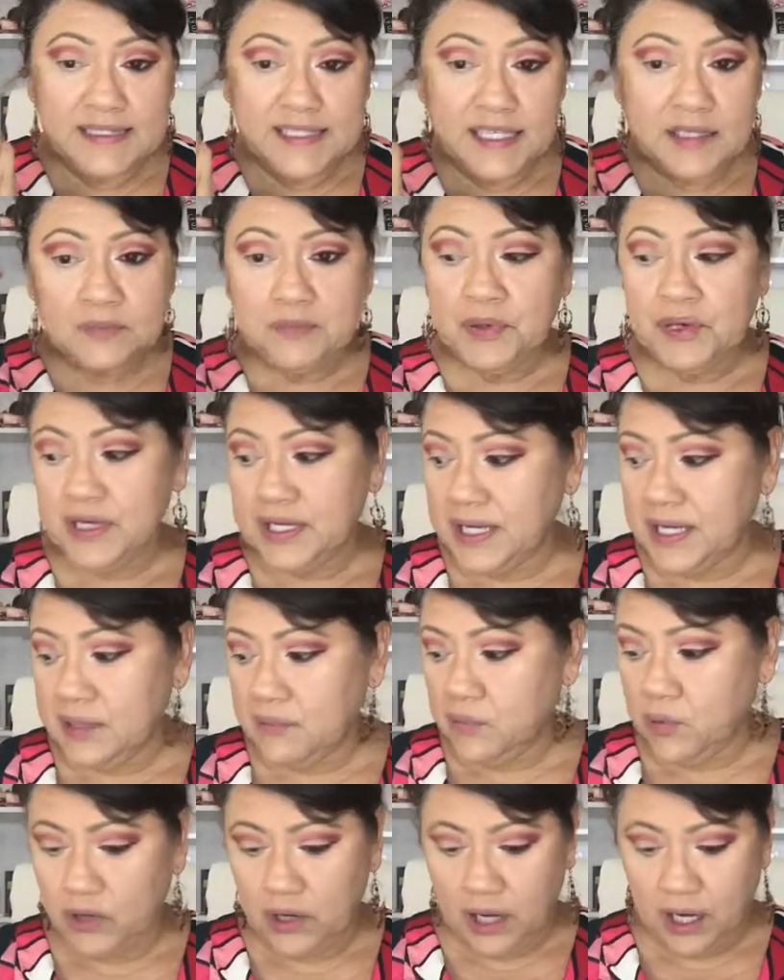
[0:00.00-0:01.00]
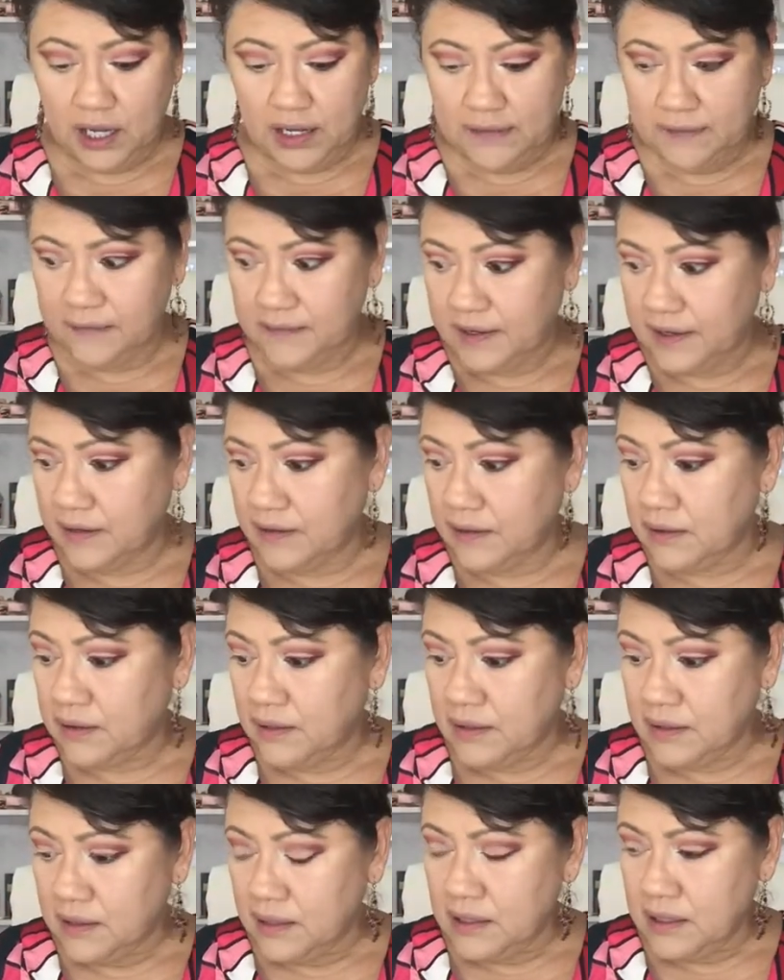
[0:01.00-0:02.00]
didn't put any more on there.
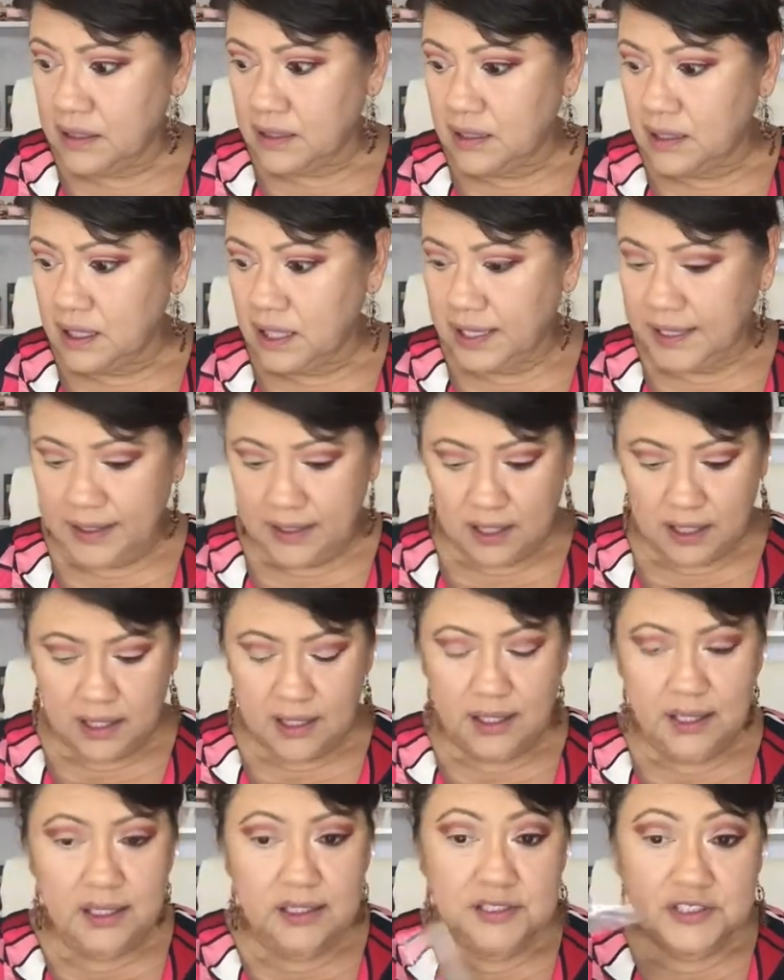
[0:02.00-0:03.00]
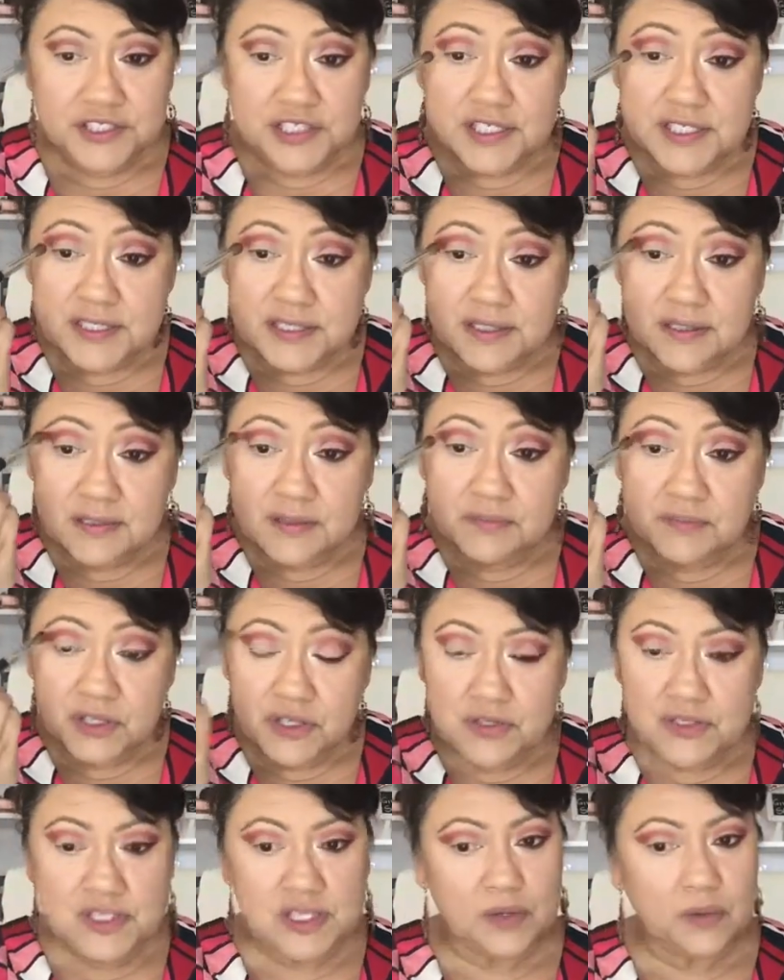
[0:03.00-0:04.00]
I uh, just
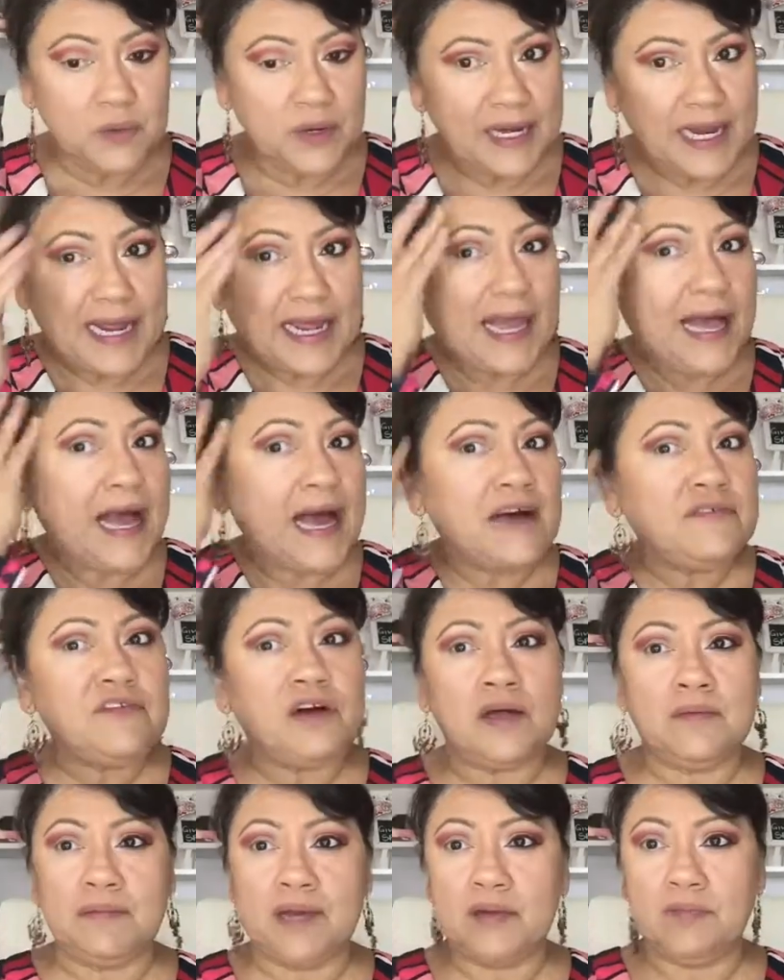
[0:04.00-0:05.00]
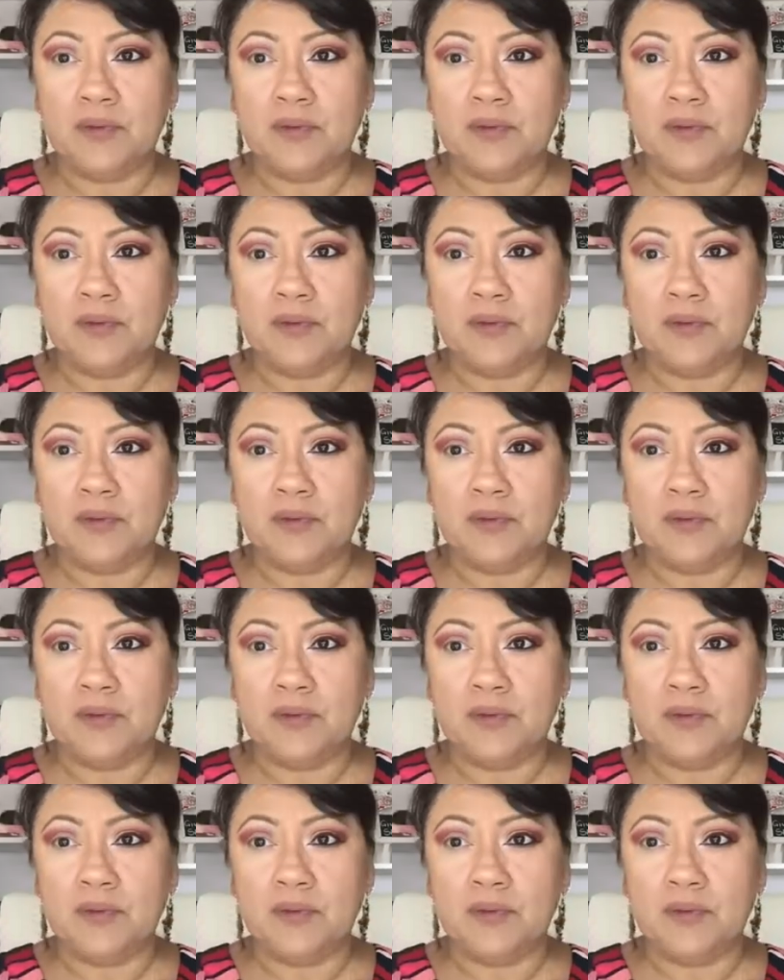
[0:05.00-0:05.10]
using what I have on my